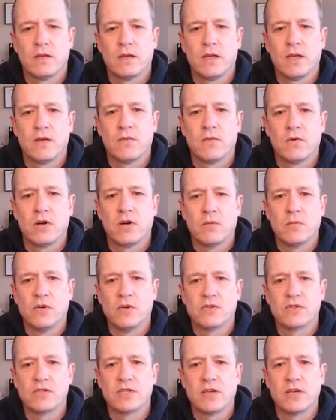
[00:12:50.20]
And we're
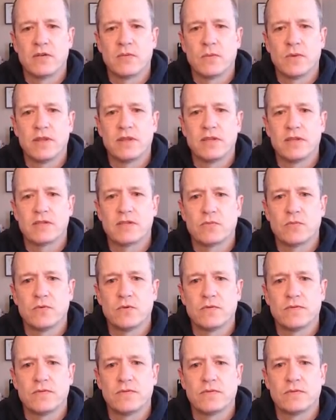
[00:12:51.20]
almost done with this
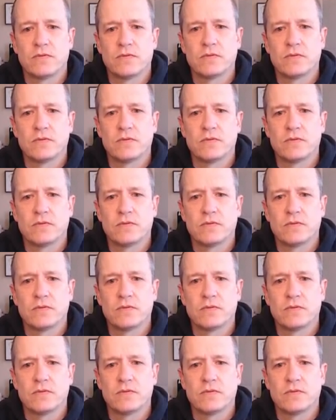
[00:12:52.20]
roof.